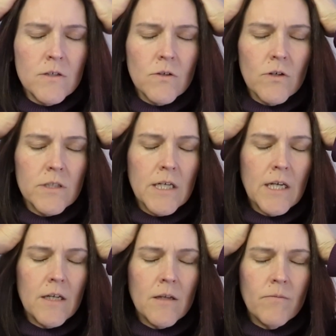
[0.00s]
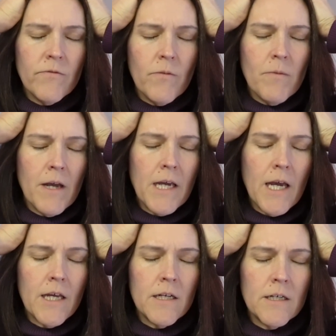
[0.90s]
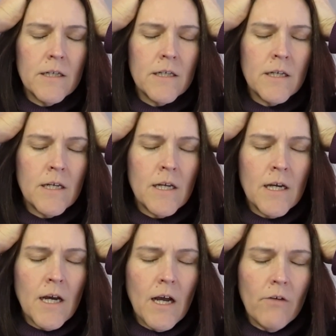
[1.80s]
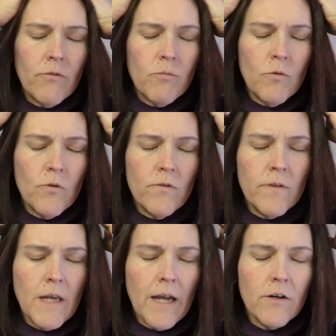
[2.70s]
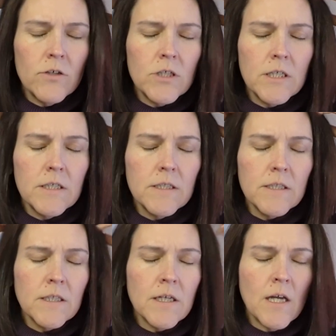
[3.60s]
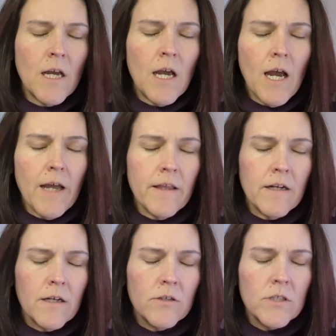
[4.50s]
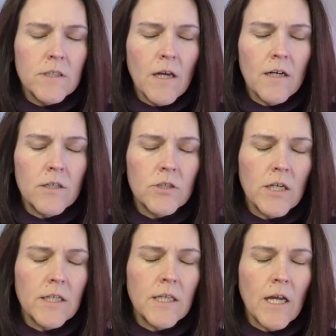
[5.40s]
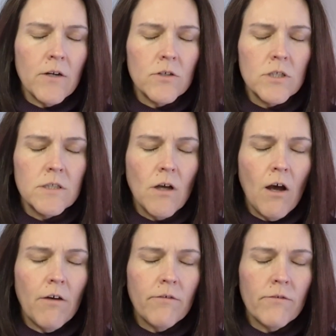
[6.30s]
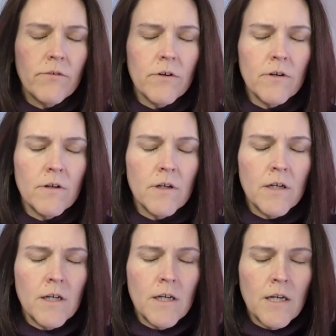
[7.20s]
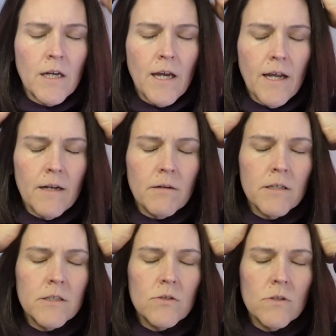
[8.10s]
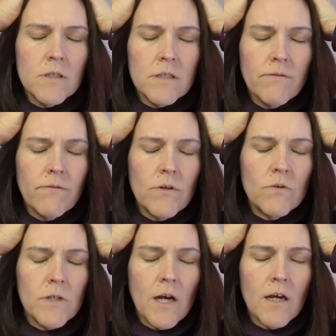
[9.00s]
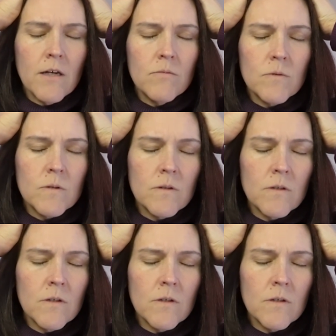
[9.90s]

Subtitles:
So I'll take them from my head, I'll remove the energies, and then I'll just kind of shake the energies off. And I'm going to do this a few times.